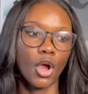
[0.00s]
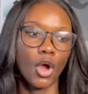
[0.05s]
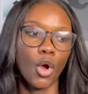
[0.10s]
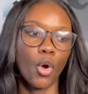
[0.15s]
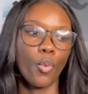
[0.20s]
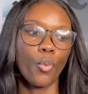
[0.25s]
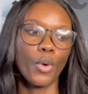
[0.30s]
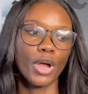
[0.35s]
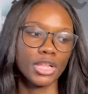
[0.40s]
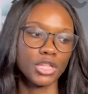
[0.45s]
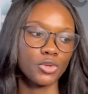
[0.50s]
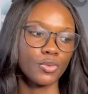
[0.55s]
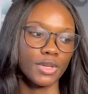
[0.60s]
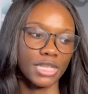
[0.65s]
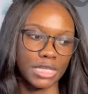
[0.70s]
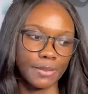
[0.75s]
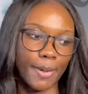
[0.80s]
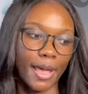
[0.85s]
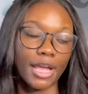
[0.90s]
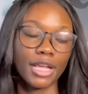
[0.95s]
what to
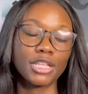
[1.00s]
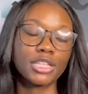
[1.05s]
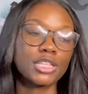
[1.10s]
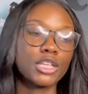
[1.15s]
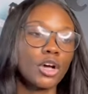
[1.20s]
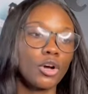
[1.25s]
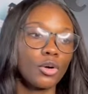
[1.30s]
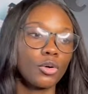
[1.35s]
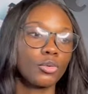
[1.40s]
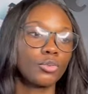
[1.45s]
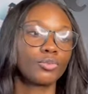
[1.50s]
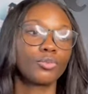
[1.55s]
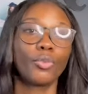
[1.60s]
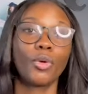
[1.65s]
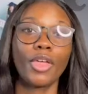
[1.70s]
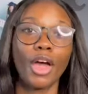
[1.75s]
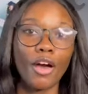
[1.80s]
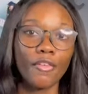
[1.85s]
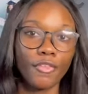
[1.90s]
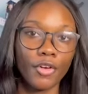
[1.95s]
expect. So
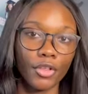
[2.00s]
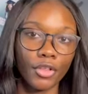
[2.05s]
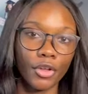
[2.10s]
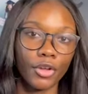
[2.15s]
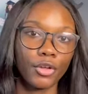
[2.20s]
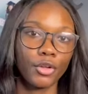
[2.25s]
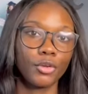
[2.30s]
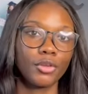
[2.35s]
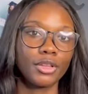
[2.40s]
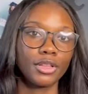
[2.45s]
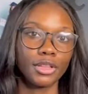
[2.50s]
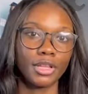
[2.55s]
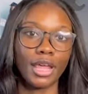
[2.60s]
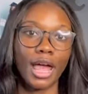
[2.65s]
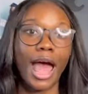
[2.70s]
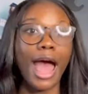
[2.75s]
without further ado,